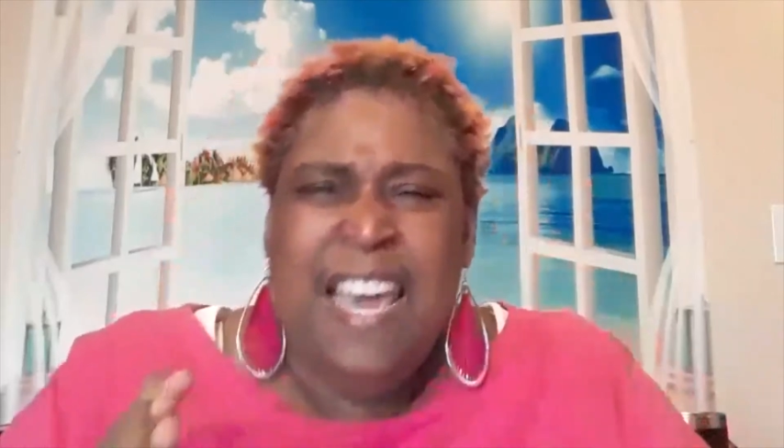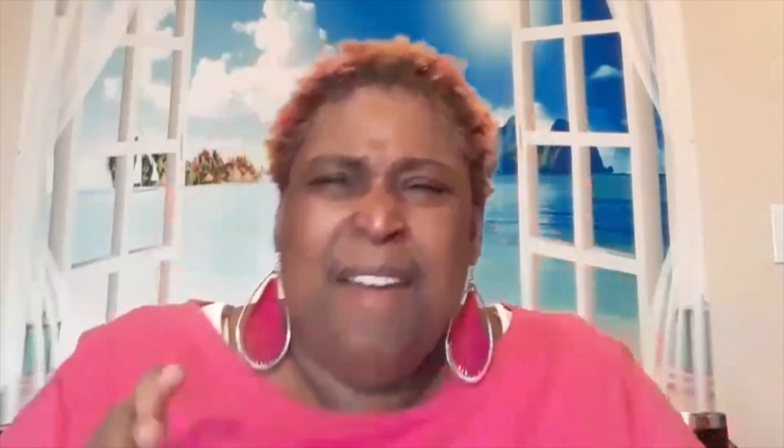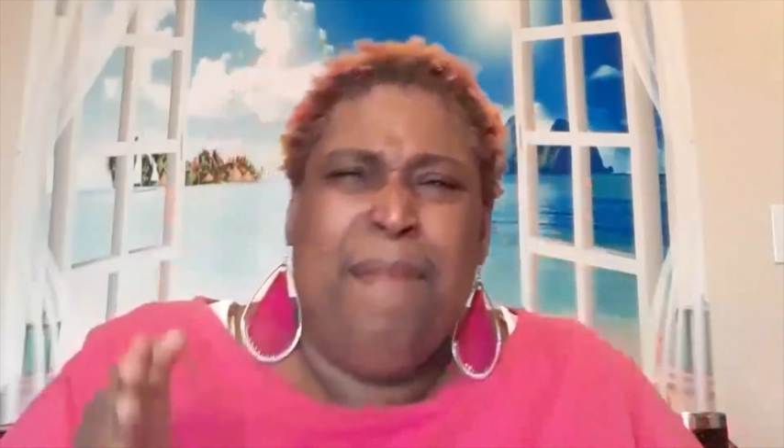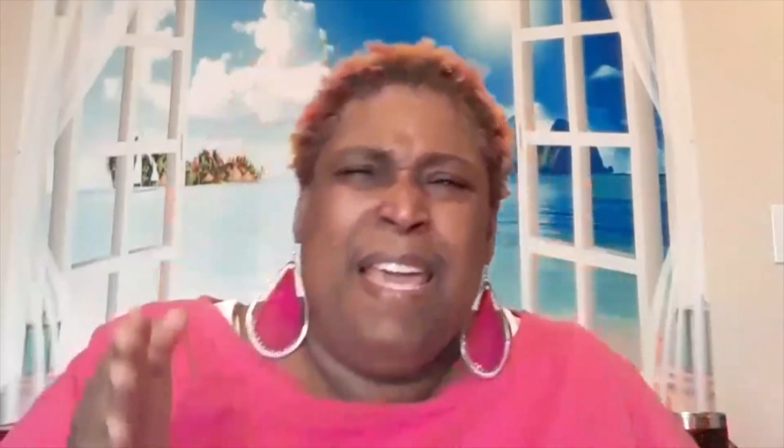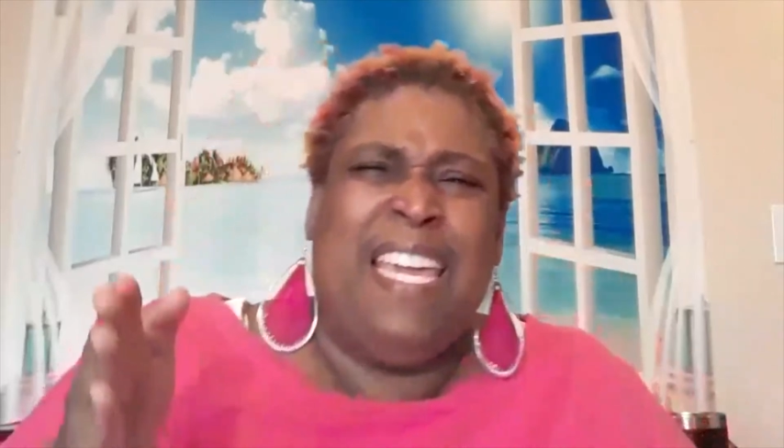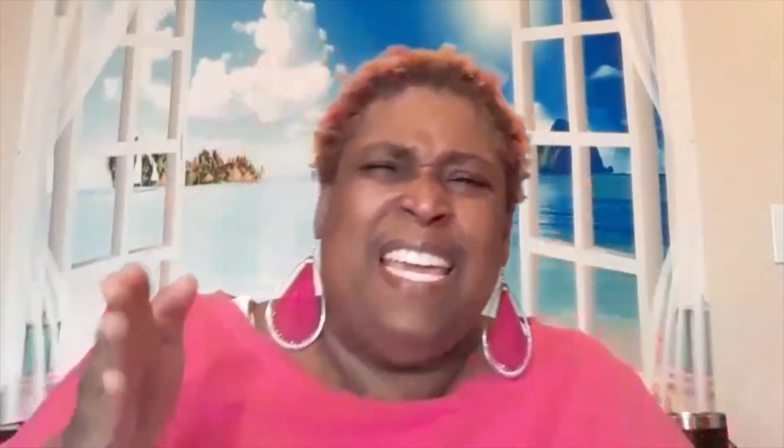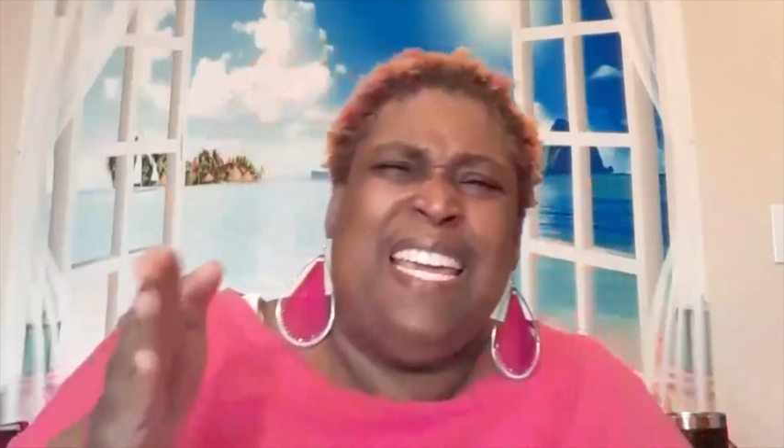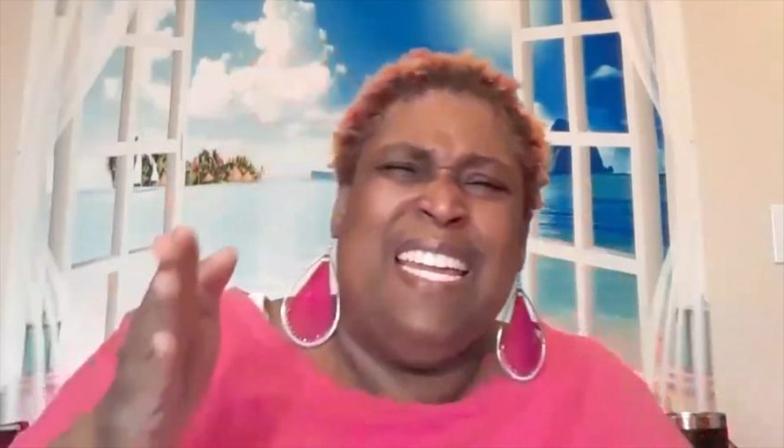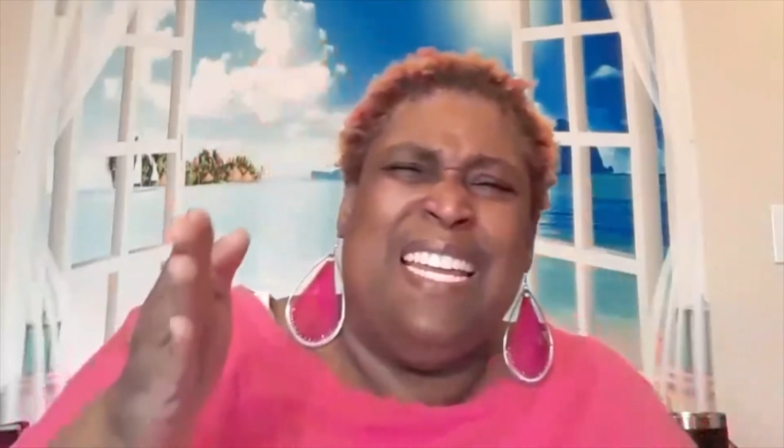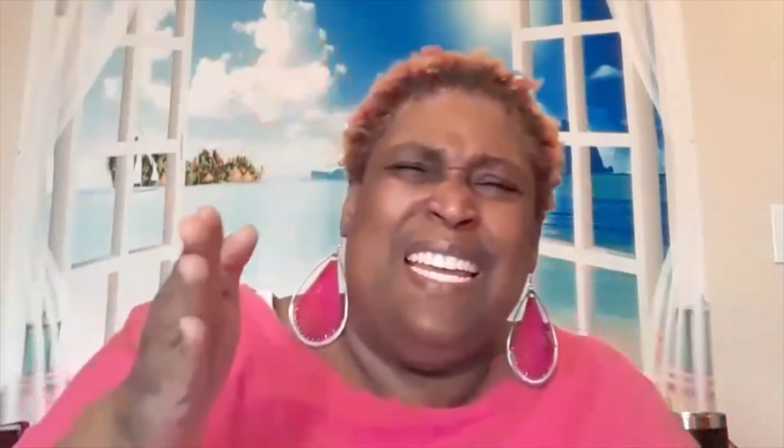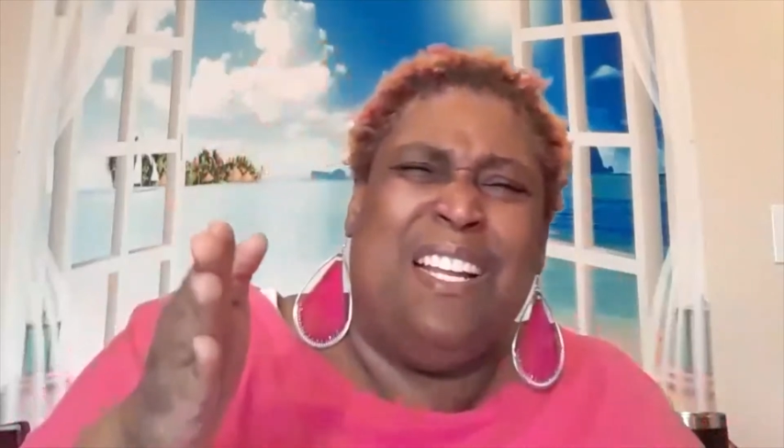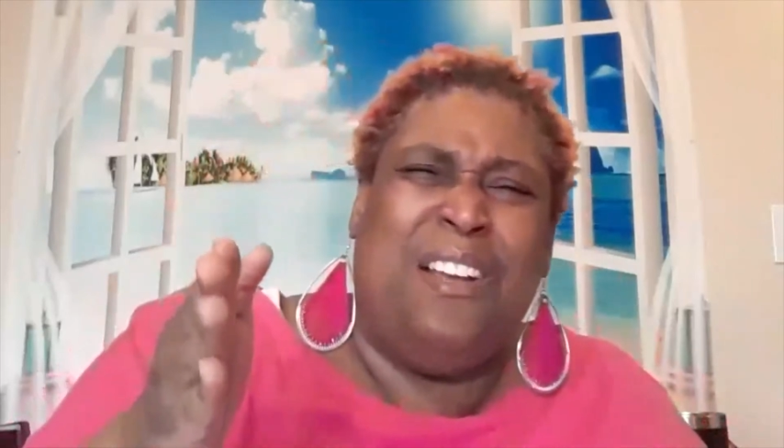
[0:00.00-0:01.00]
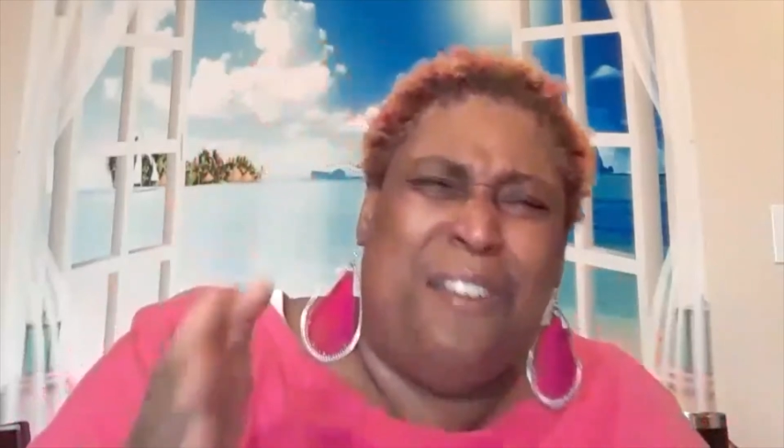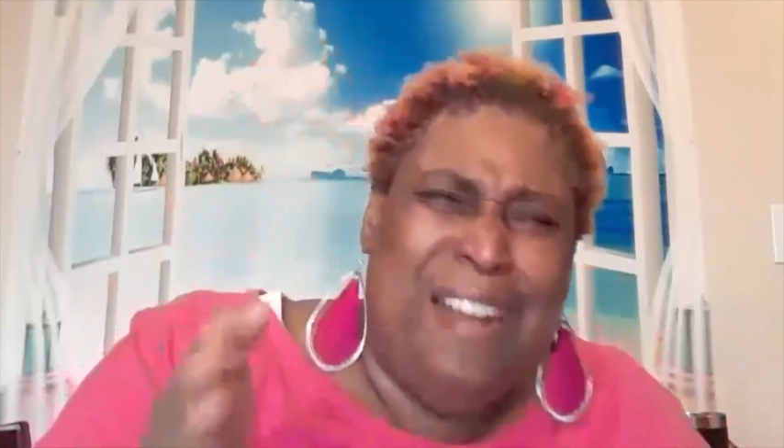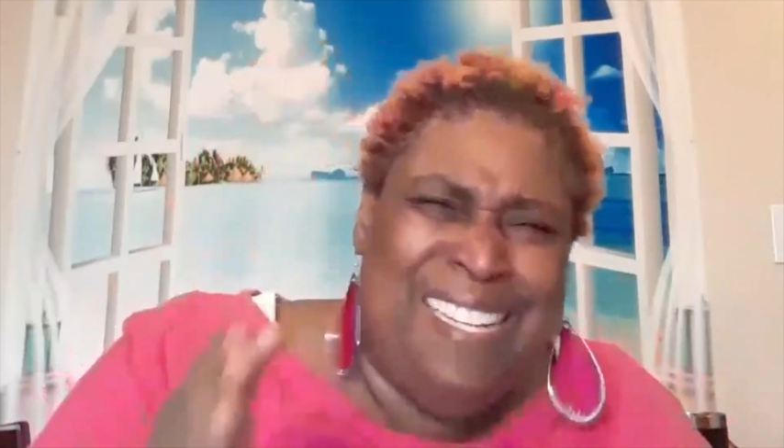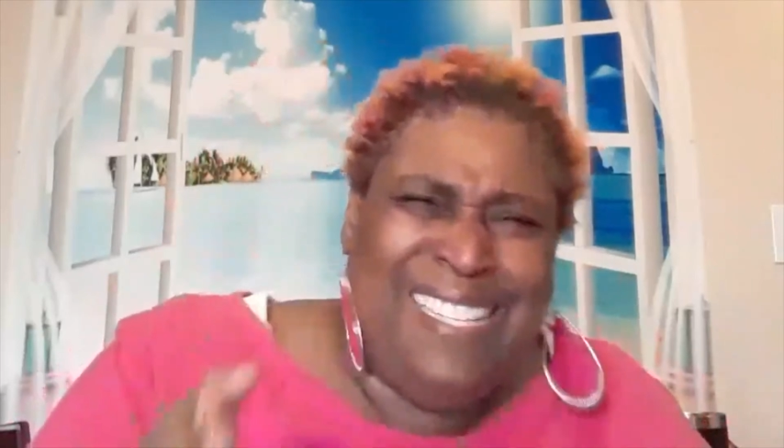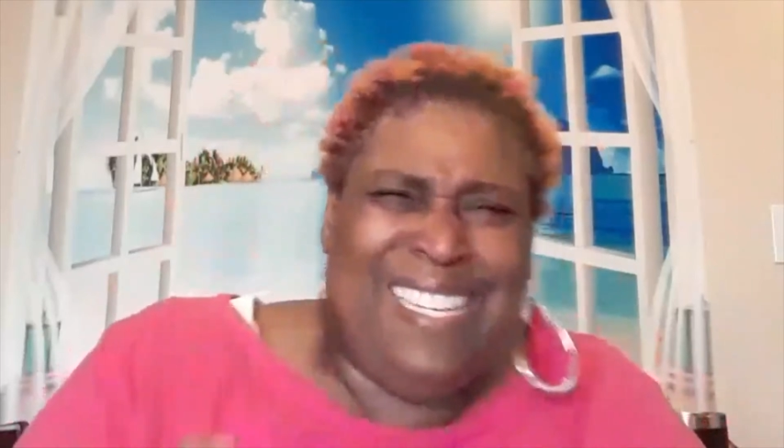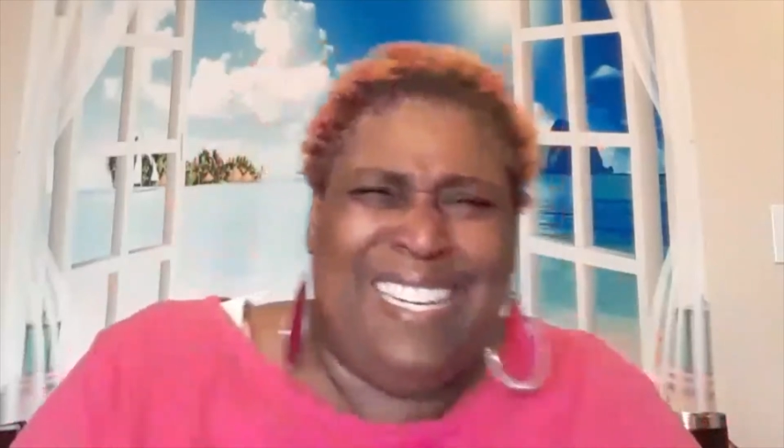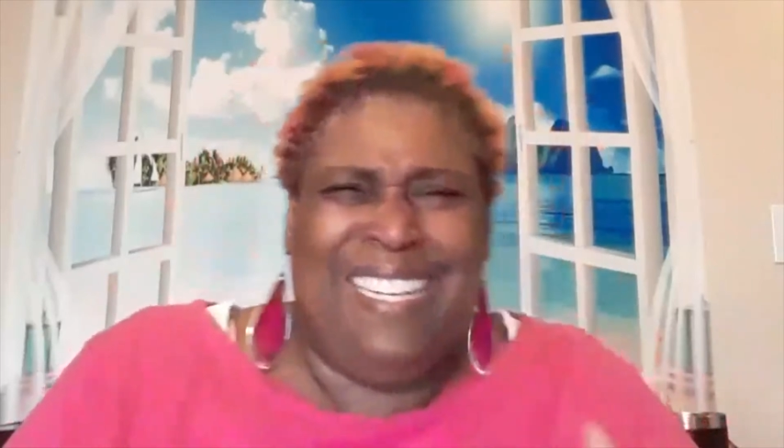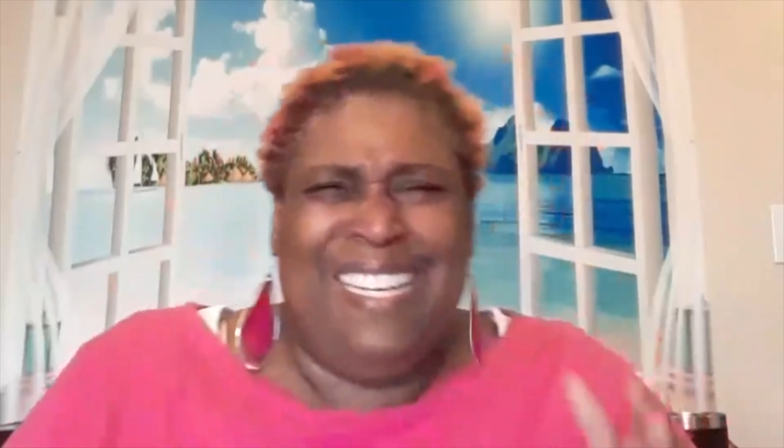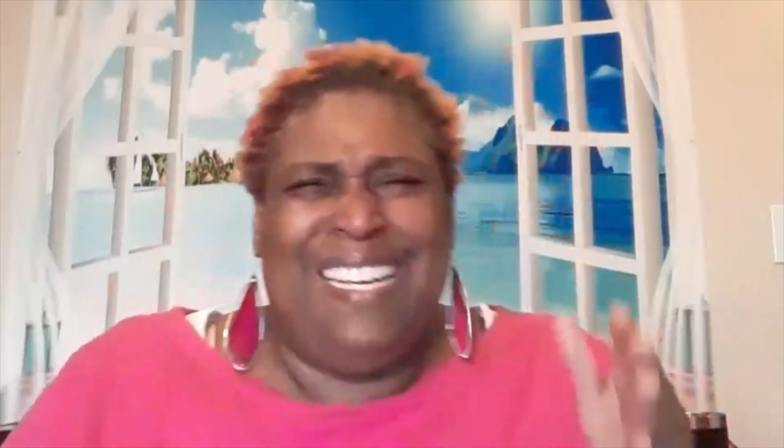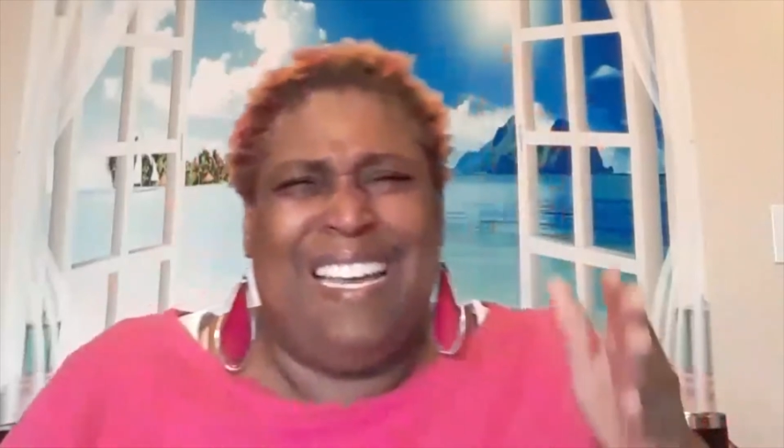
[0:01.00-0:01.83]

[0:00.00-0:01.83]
making it increasingly